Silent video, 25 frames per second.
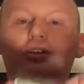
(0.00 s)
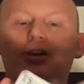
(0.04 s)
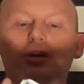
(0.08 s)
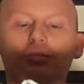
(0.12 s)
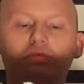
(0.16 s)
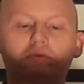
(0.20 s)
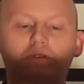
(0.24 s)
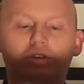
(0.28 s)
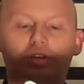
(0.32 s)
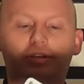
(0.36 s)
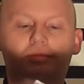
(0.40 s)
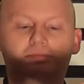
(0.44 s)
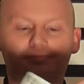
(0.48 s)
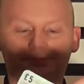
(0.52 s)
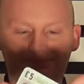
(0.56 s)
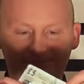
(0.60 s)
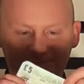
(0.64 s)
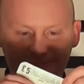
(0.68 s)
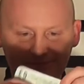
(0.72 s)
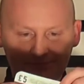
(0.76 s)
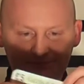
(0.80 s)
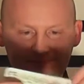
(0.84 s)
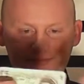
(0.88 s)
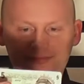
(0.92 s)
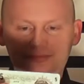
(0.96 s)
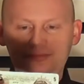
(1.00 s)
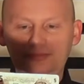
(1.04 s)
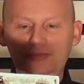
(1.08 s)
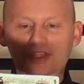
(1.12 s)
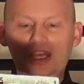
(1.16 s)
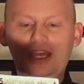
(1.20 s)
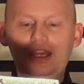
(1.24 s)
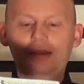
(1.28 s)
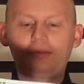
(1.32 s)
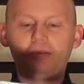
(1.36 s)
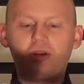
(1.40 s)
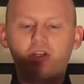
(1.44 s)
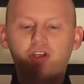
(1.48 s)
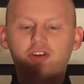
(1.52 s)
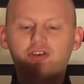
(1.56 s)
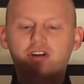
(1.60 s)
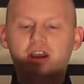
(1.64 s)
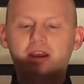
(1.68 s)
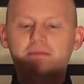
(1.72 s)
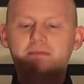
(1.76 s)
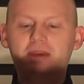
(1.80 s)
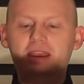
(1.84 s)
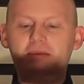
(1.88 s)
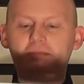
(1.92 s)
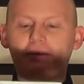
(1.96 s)
note, and I'm going to try
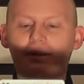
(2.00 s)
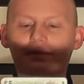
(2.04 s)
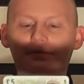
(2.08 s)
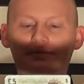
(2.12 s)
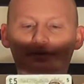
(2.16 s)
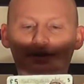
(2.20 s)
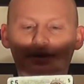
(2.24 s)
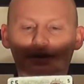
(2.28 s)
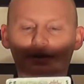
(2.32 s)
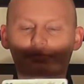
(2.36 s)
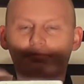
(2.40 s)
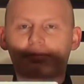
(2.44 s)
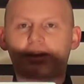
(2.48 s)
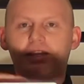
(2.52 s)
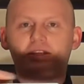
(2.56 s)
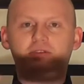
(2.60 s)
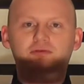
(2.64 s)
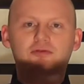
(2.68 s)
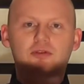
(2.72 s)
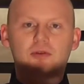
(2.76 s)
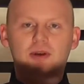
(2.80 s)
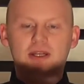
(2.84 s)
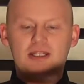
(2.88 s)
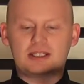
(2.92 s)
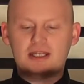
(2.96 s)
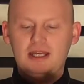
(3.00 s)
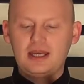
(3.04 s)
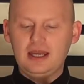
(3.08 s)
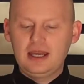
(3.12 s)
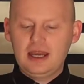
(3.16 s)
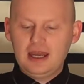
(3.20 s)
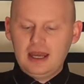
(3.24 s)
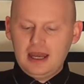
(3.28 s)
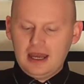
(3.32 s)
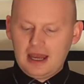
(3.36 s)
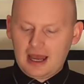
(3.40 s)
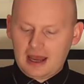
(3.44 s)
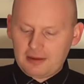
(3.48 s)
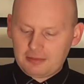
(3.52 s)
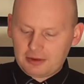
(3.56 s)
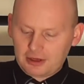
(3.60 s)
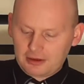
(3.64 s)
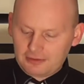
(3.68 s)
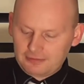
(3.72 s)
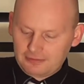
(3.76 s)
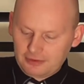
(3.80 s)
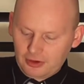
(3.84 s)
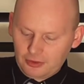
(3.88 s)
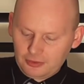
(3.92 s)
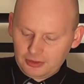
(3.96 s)
and make my finger pass through it. I'm going
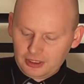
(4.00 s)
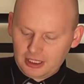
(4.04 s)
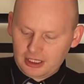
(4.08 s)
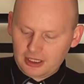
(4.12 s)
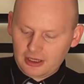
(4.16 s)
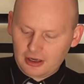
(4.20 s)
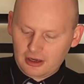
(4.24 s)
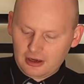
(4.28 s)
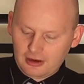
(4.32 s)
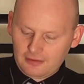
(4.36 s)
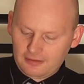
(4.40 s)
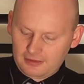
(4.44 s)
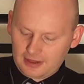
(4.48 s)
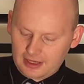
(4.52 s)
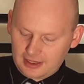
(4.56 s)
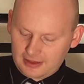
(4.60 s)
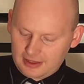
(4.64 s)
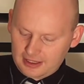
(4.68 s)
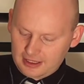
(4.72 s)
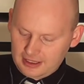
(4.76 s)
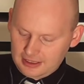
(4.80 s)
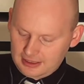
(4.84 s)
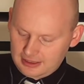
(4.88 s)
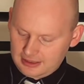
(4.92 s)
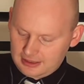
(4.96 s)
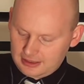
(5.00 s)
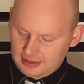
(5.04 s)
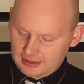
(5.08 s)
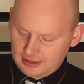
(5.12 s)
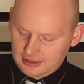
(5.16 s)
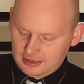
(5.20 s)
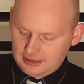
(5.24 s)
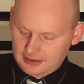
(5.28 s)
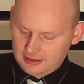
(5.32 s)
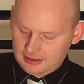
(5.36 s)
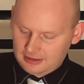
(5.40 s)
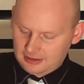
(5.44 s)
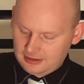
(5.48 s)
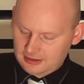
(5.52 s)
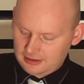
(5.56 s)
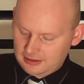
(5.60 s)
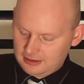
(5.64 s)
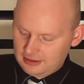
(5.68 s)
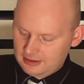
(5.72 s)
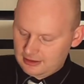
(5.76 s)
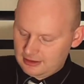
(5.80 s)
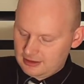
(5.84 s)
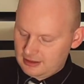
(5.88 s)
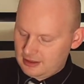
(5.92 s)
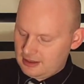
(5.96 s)
to fold it in half like this,
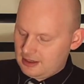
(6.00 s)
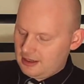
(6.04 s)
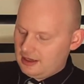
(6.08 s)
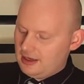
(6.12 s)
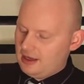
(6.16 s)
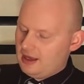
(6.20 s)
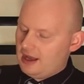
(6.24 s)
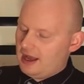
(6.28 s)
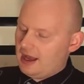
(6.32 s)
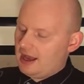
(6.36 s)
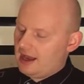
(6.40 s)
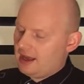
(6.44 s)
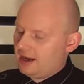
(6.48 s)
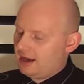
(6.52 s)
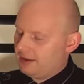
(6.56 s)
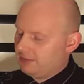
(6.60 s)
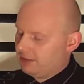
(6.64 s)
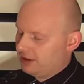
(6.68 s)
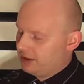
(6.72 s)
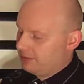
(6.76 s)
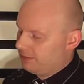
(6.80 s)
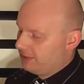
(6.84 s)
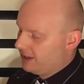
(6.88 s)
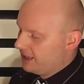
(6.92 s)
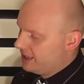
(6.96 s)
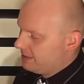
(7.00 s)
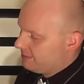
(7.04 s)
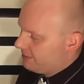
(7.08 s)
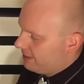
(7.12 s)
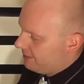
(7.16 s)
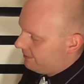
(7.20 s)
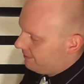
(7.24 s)
and I'm going to place my